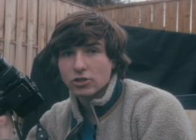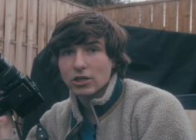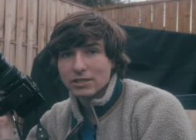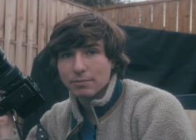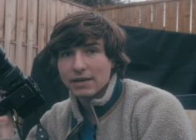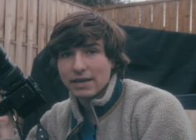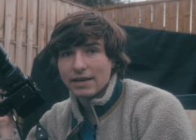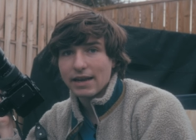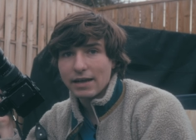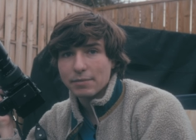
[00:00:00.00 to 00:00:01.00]
just by their
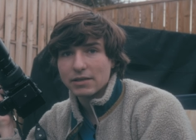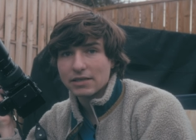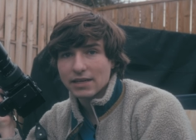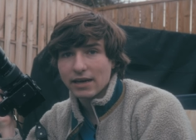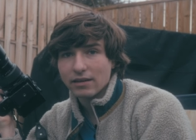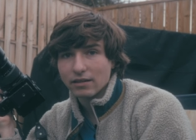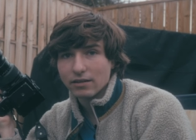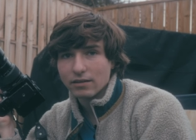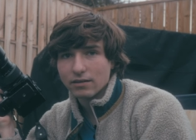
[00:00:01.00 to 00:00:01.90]
name and the title.